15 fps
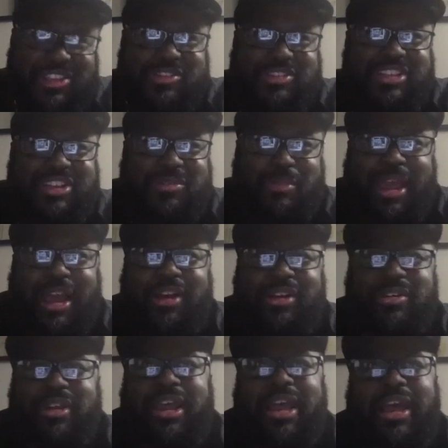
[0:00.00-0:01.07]
you send them
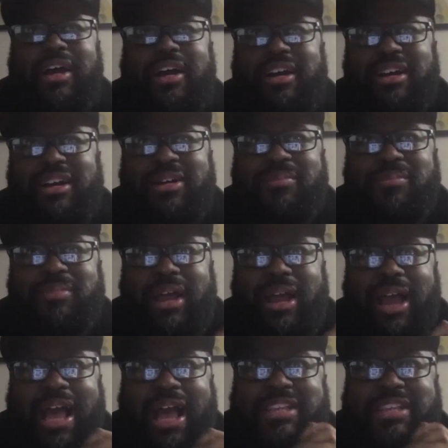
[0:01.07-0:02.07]
out. I